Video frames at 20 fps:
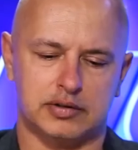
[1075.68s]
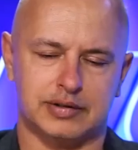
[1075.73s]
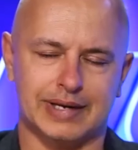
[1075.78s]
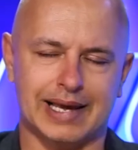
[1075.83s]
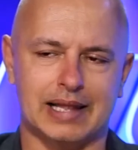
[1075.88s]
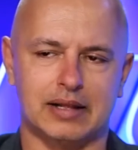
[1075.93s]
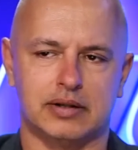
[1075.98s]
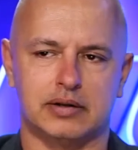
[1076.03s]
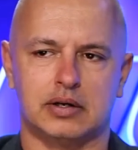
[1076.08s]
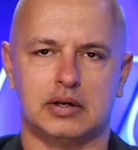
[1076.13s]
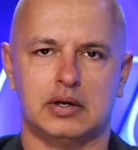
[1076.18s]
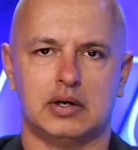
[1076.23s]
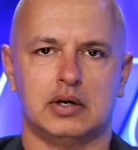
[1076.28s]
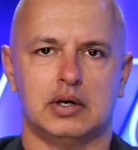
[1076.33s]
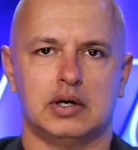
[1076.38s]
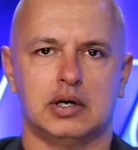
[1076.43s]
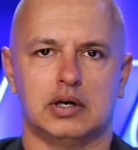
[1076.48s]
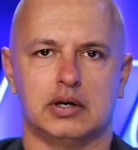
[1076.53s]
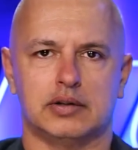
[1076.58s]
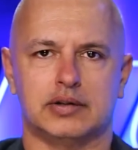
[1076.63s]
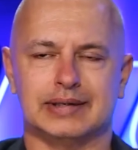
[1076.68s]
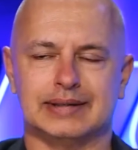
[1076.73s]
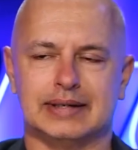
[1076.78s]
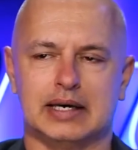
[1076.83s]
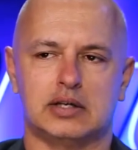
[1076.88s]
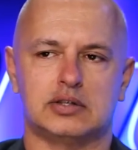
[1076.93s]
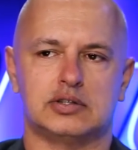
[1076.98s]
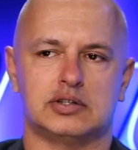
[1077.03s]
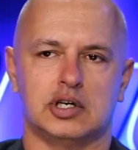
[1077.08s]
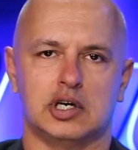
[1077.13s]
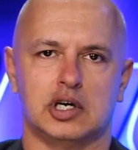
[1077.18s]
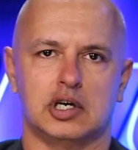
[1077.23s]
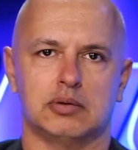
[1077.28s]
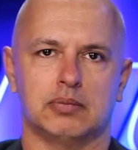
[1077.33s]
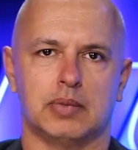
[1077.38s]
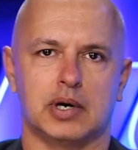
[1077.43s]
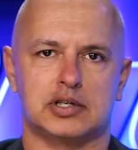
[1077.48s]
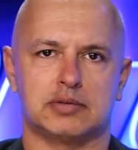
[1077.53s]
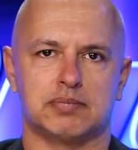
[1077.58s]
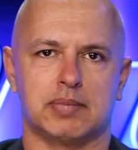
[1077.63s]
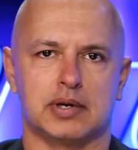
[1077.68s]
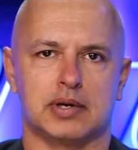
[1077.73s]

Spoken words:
of talent, and I think next year a much